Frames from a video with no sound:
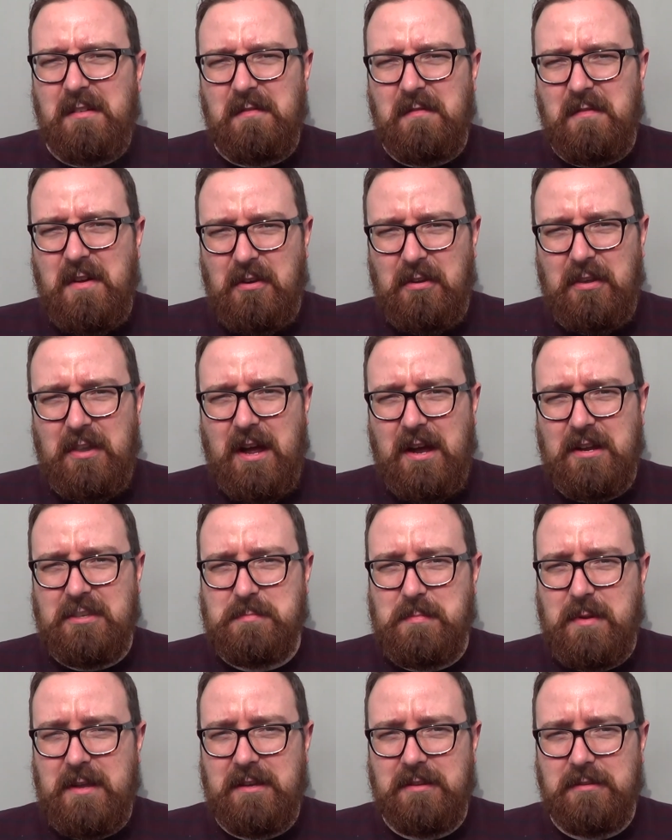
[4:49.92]
very nice
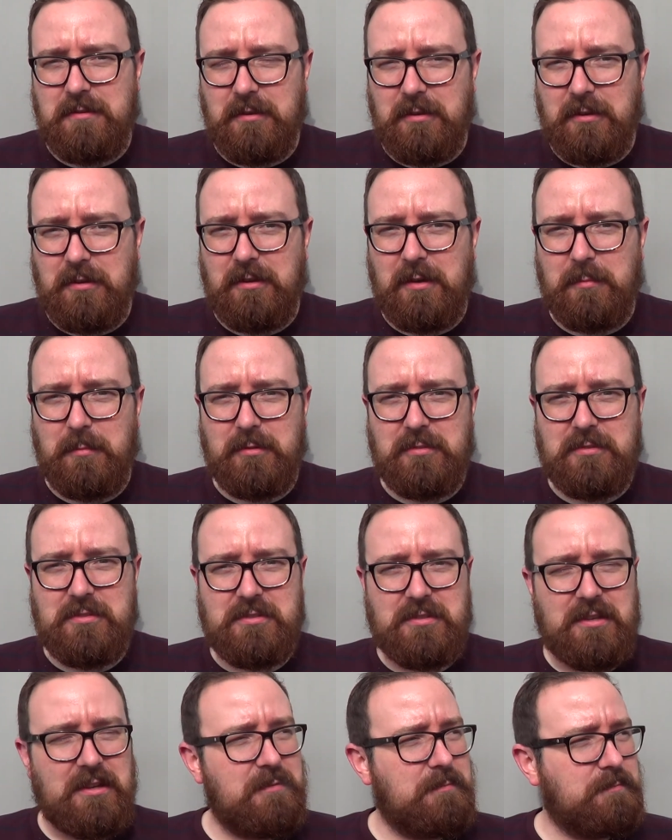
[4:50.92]
beer though, I must
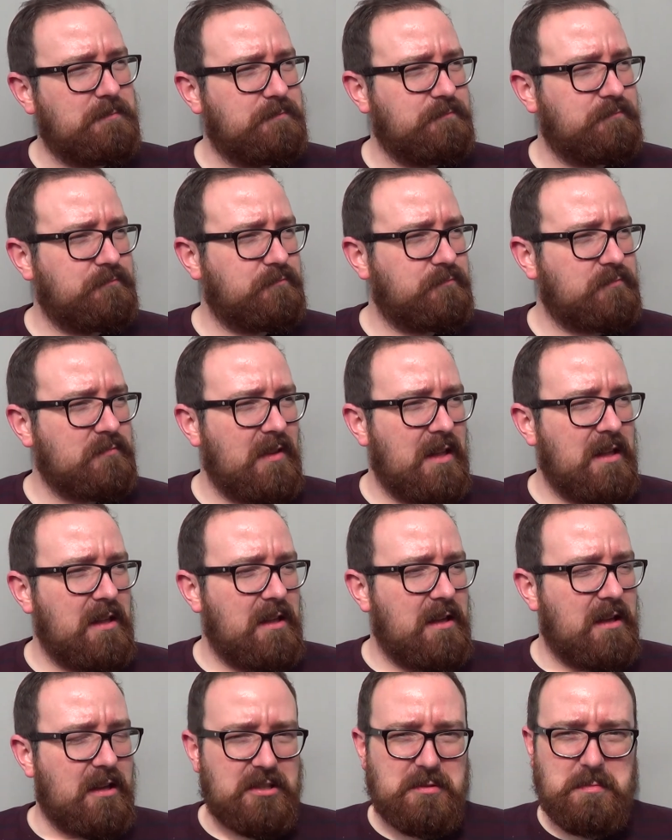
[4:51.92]
say.
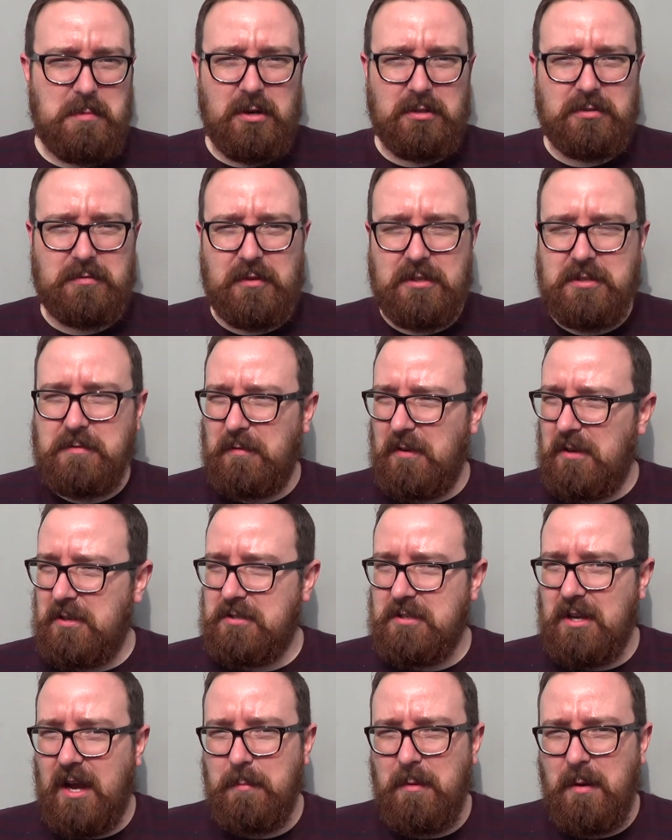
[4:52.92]
Smoked for this
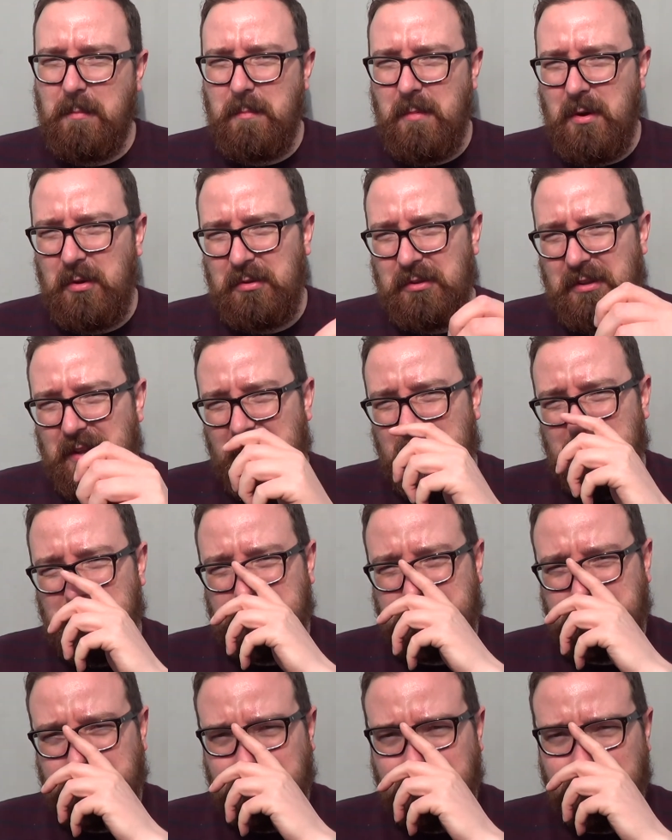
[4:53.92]
first time on Monday,
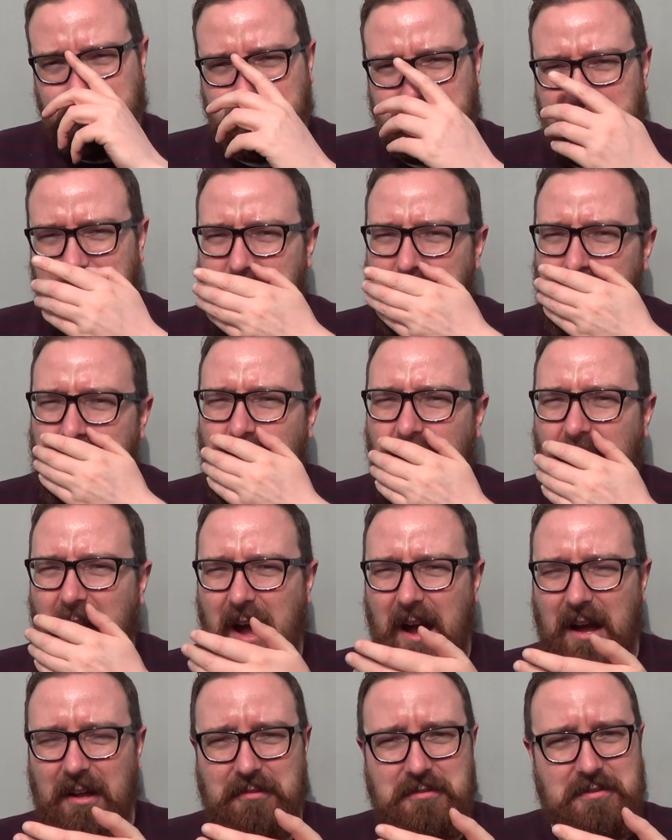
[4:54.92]

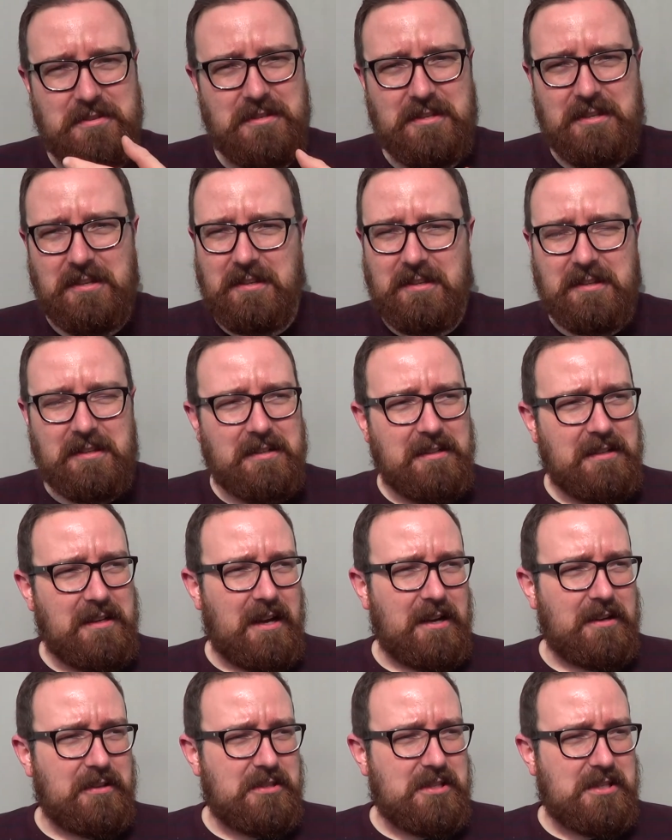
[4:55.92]
and
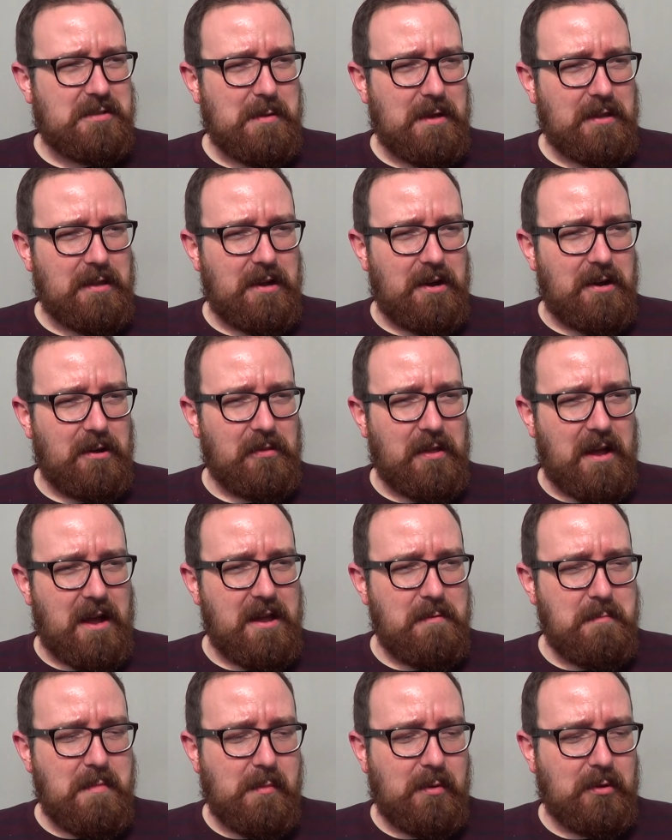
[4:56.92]
I can smell it all
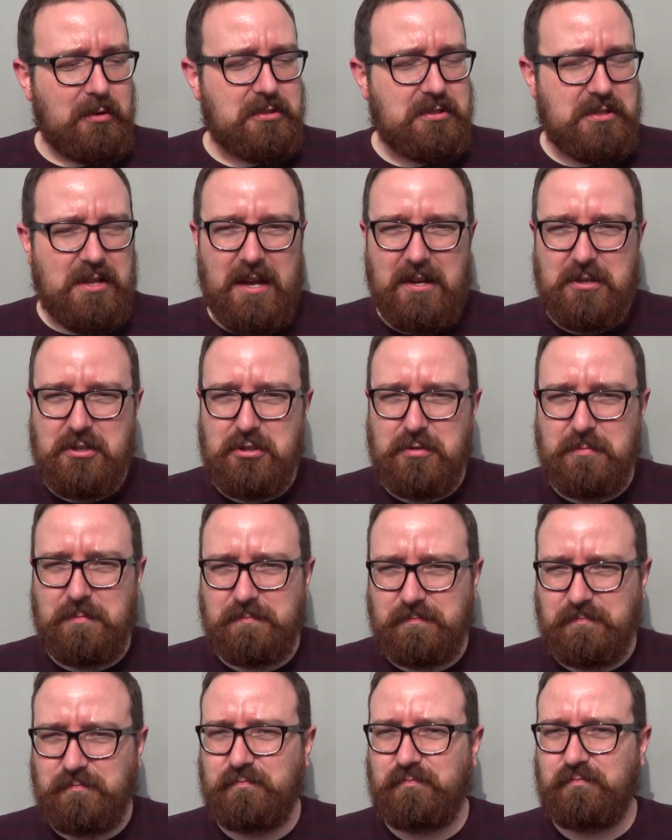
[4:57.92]
night in my moustache
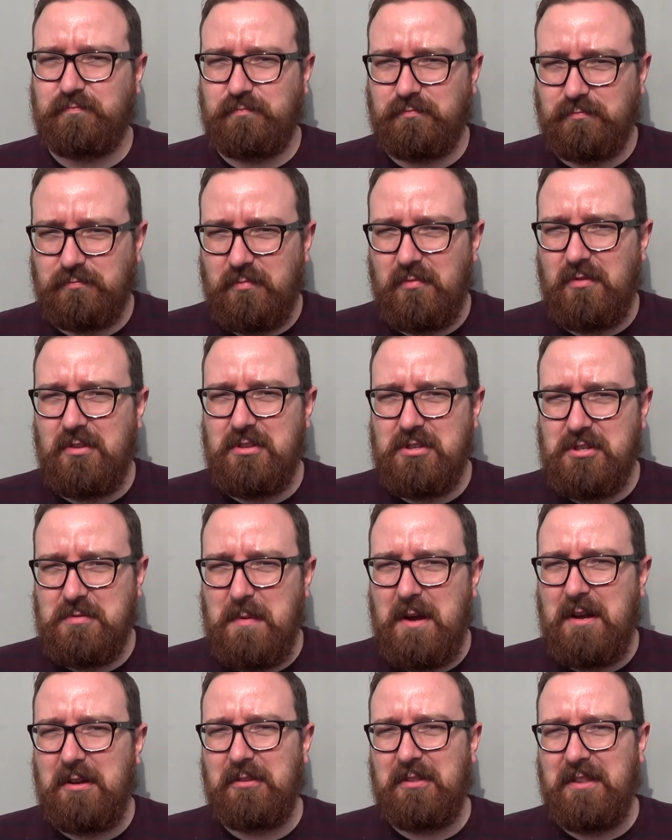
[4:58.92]

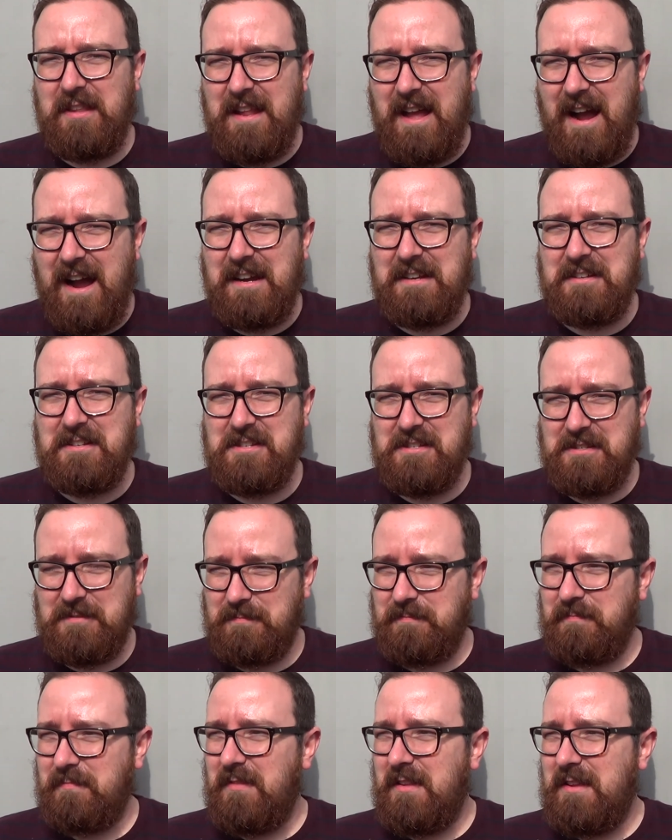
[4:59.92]
smell nice.
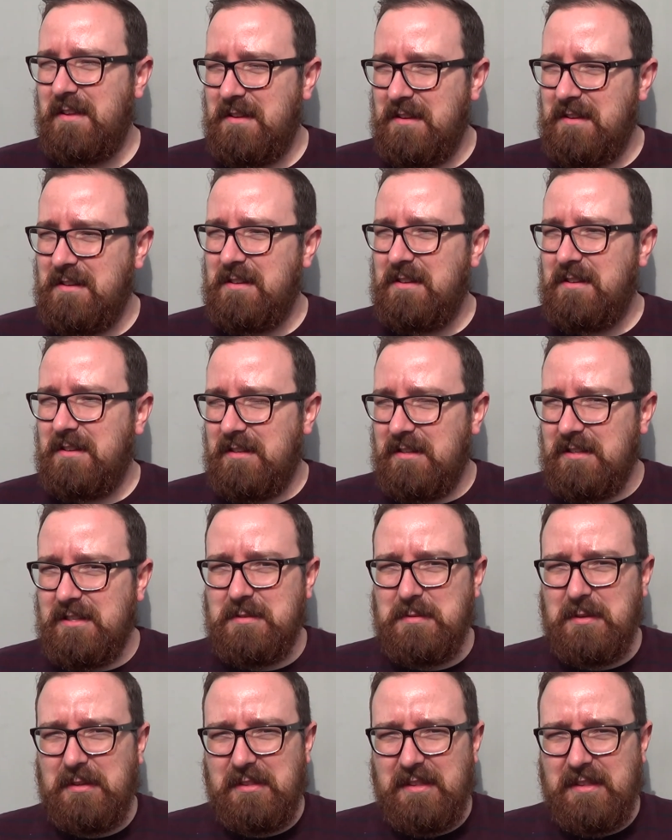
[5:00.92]
It